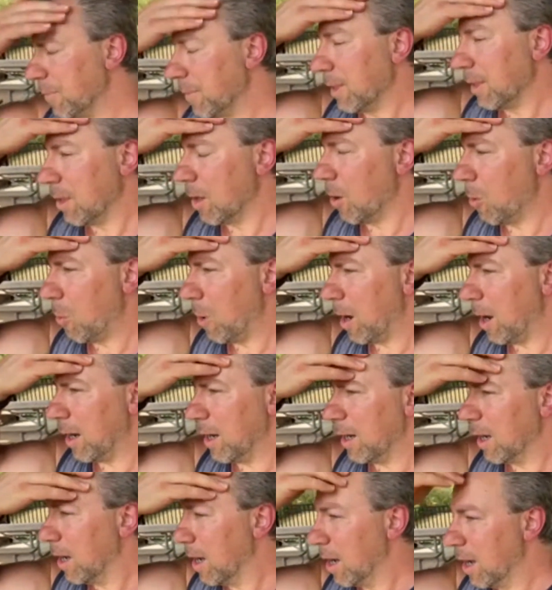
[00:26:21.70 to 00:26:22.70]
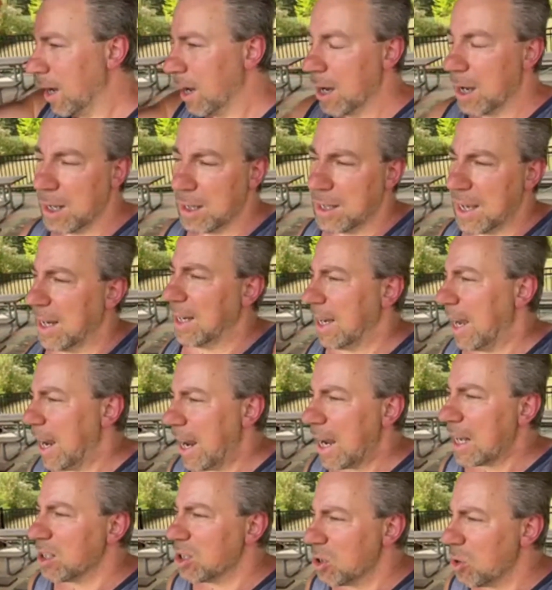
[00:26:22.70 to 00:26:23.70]
No way. They
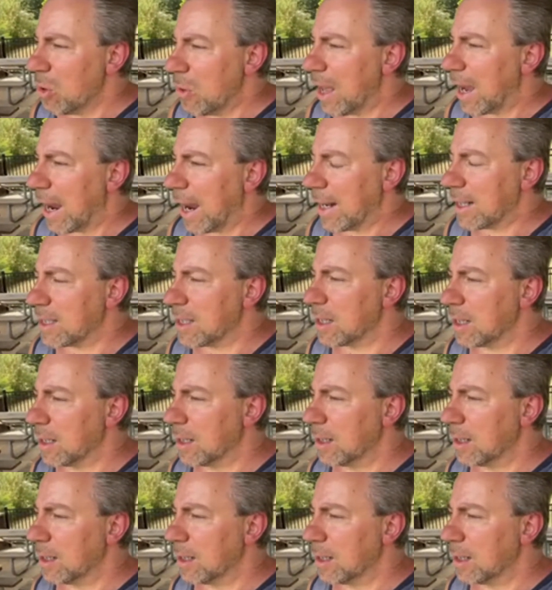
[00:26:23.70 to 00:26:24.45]
can't do that.